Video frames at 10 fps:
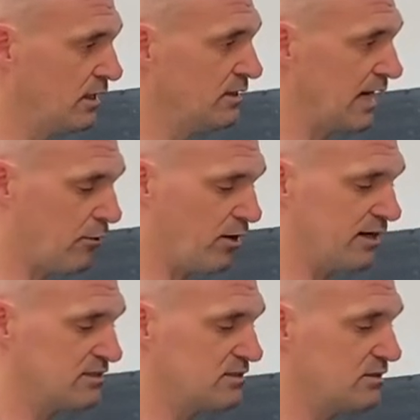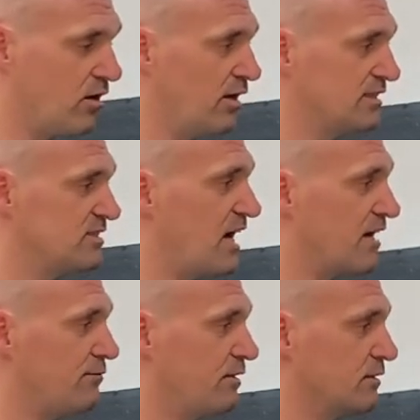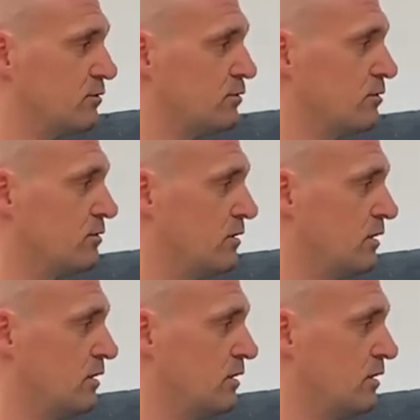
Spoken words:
Now on a stock vehicle,